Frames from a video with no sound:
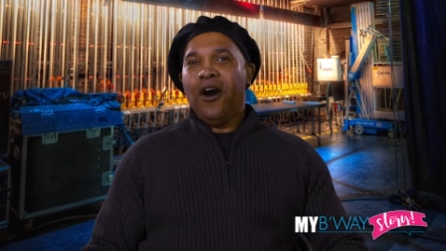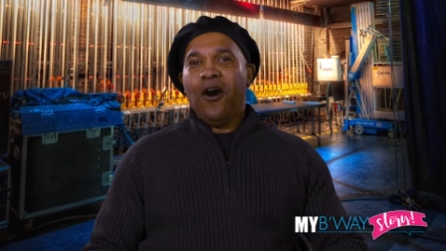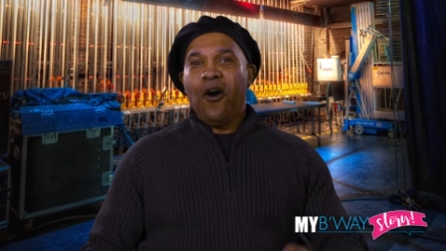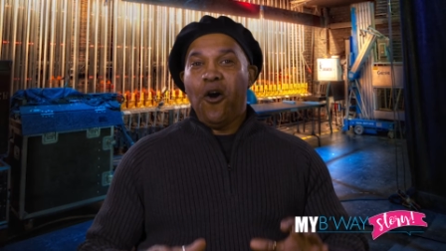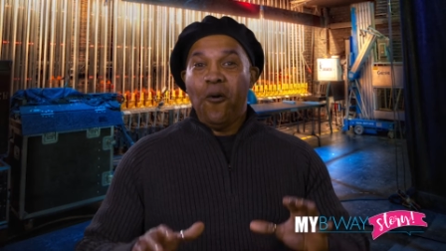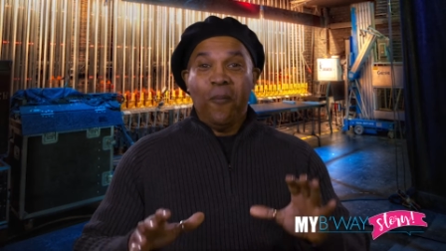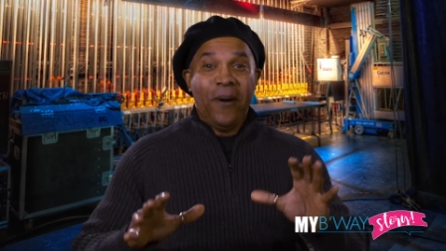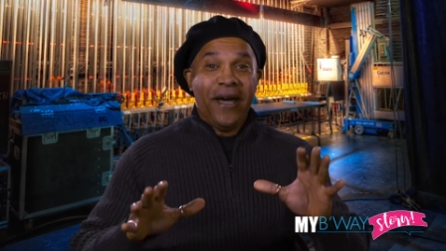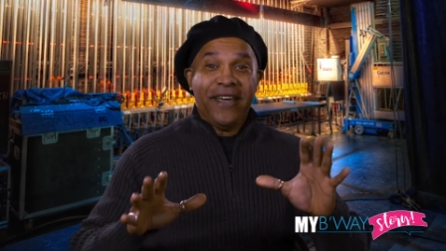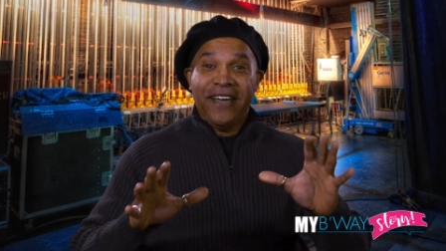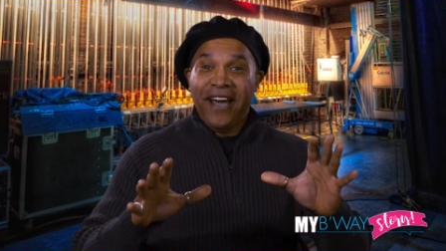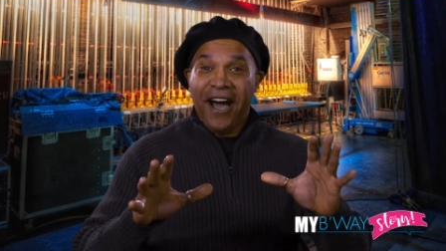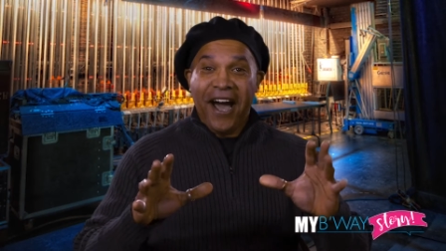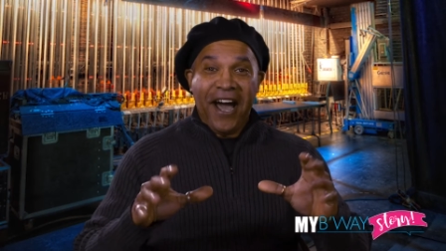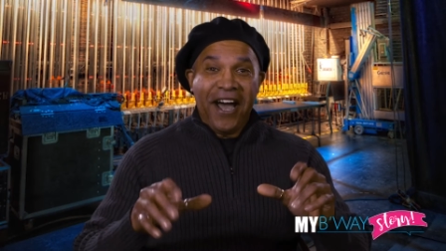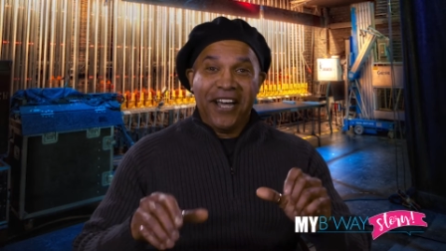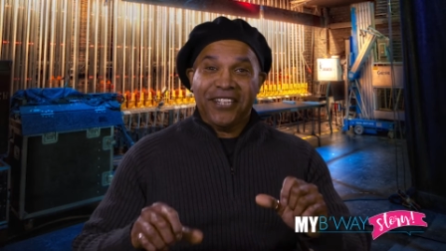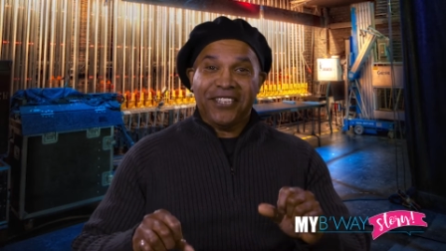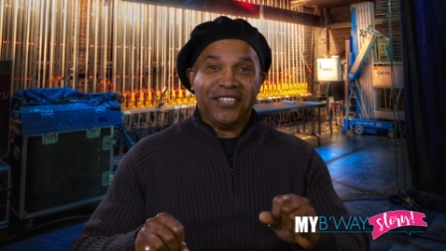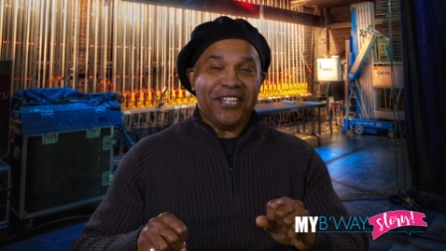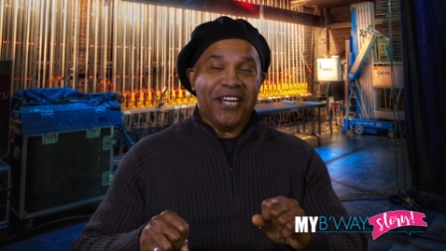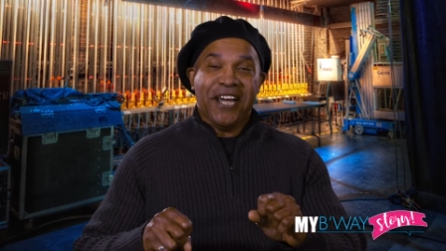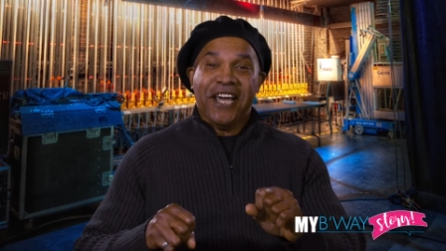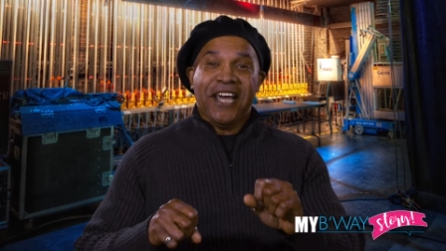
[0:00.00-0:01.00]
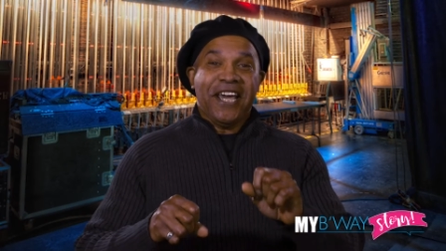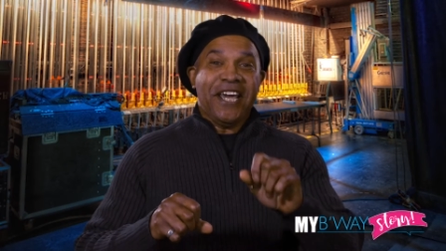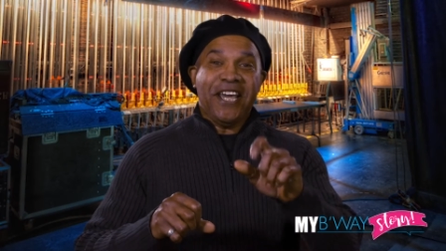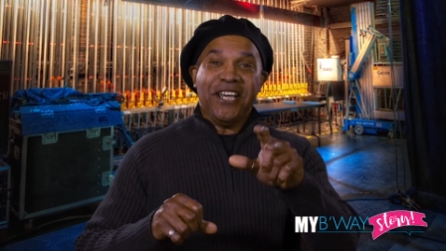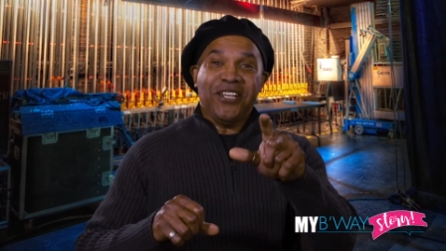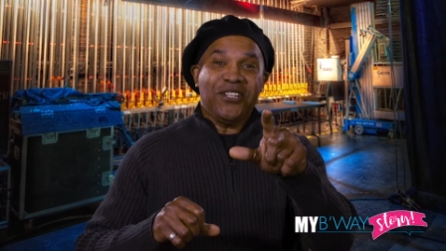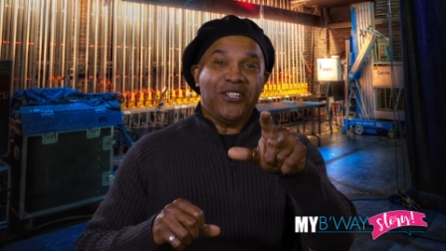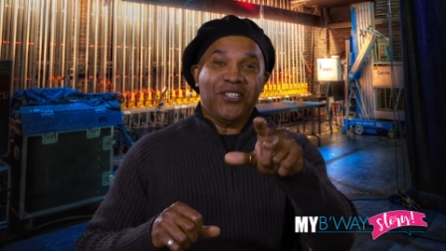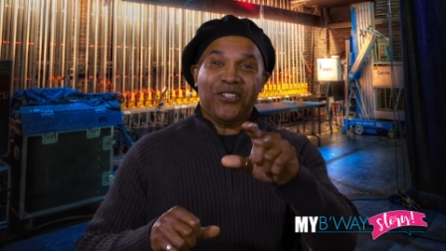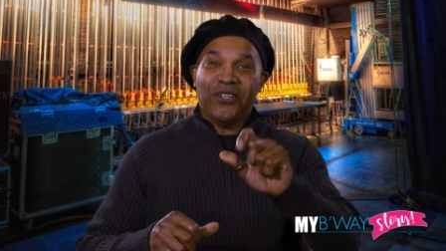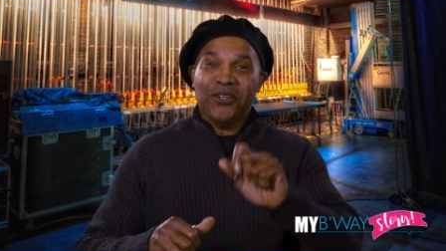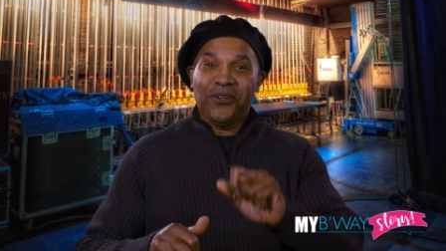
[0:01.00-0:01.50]
Oh my gosh,
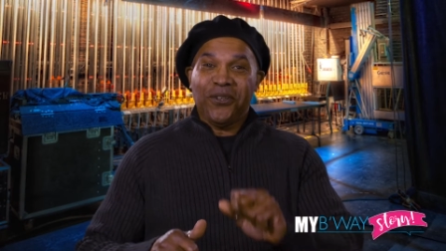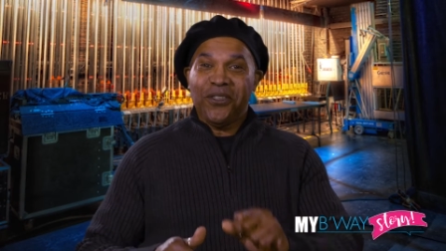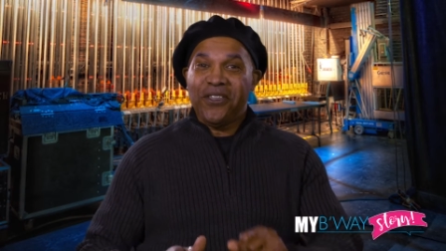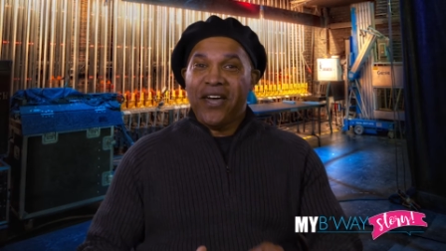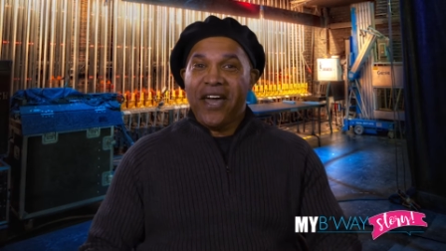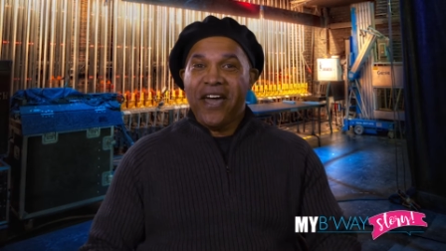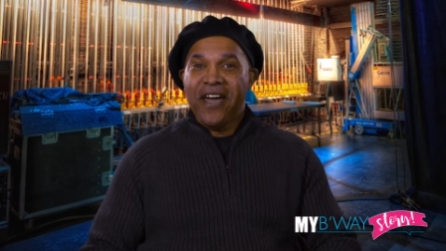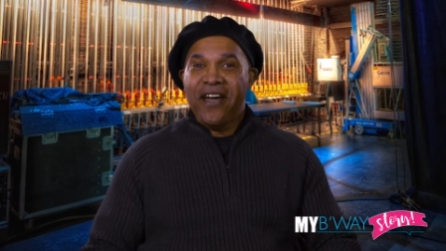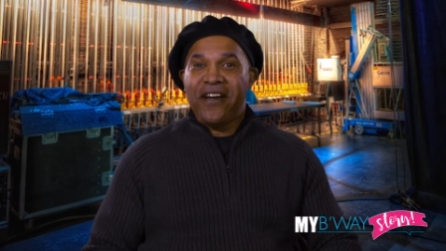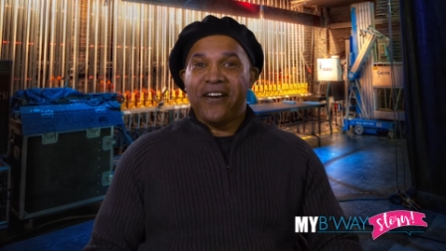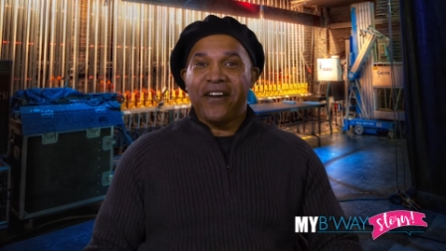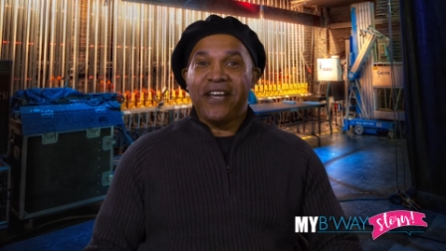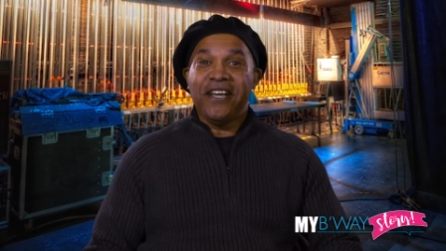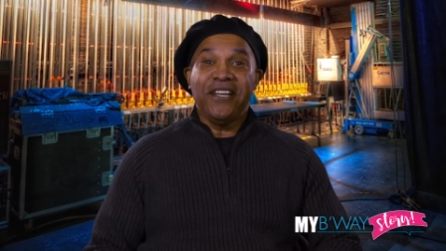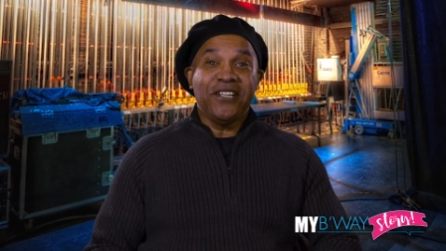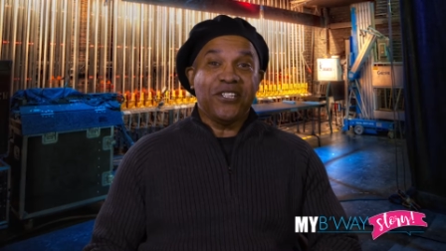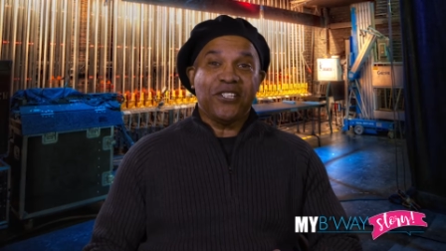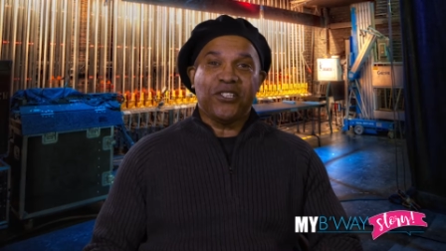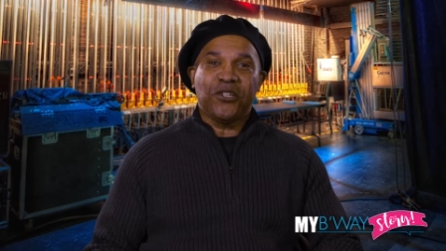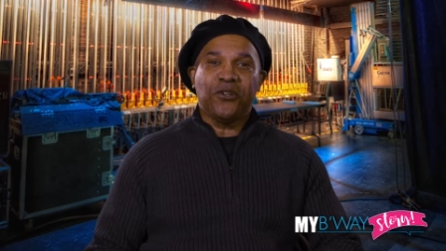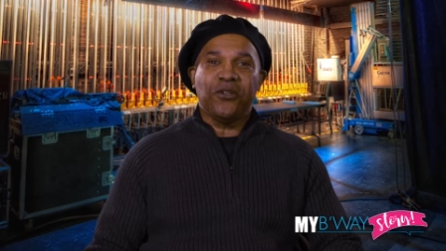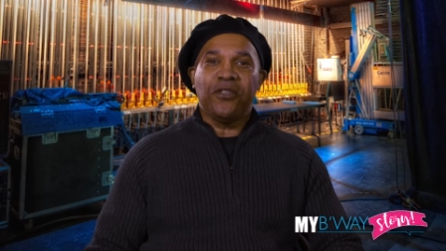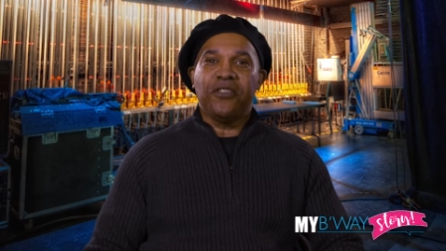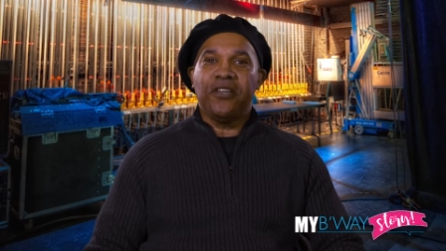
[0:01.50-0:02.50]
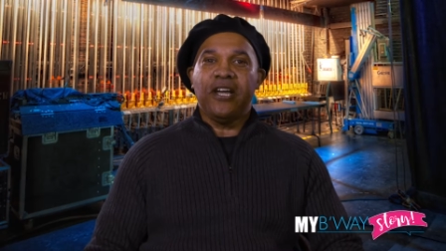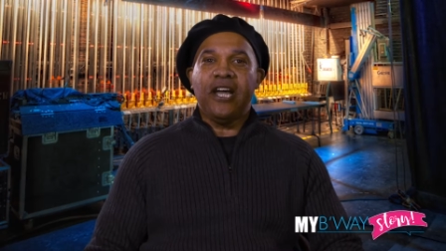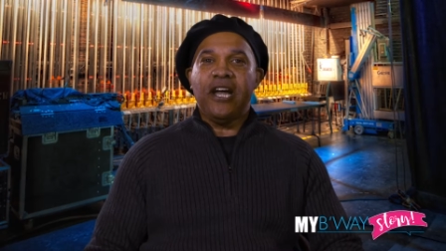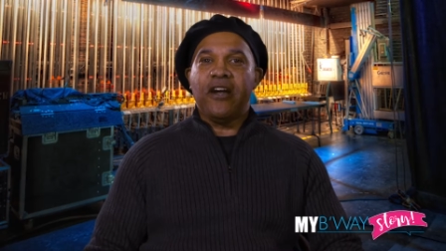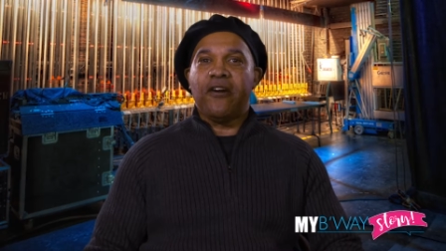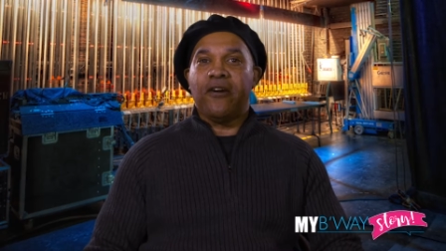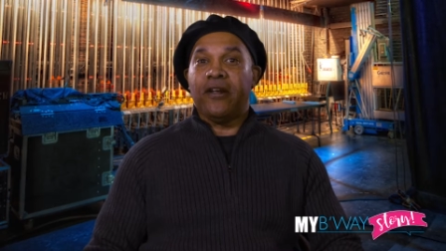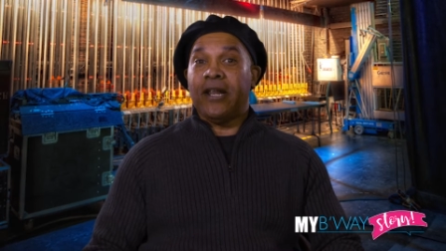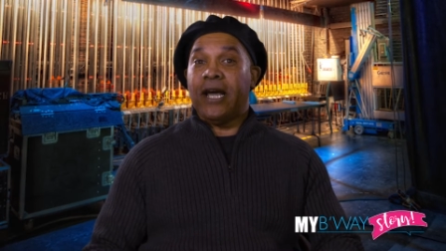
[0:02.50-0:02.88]
he's still there, he's still there.